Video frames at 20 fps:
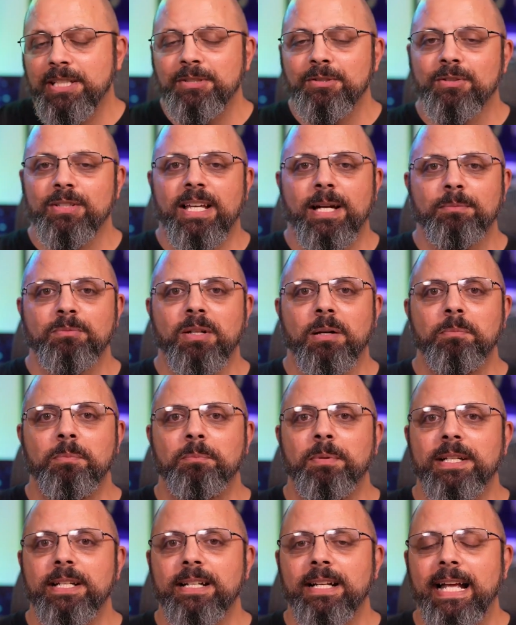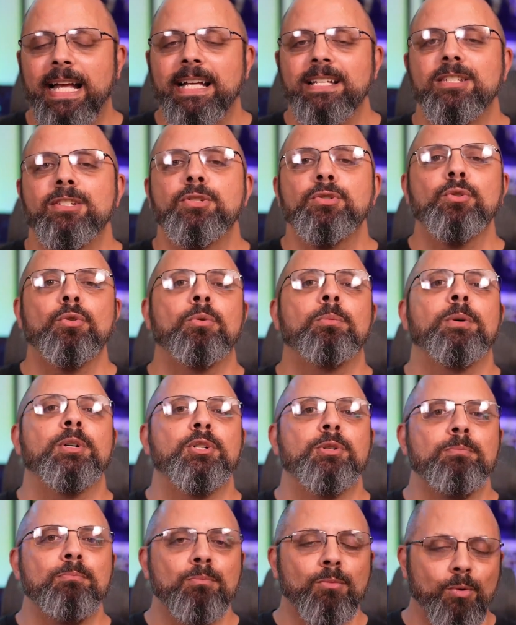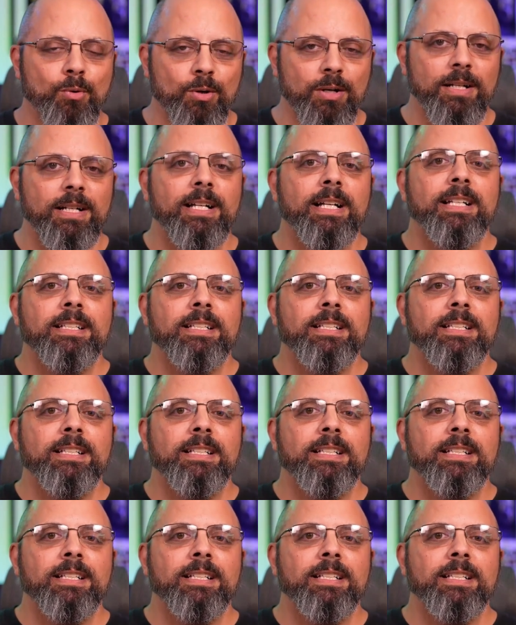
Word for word: than your laptop, but it adds so much more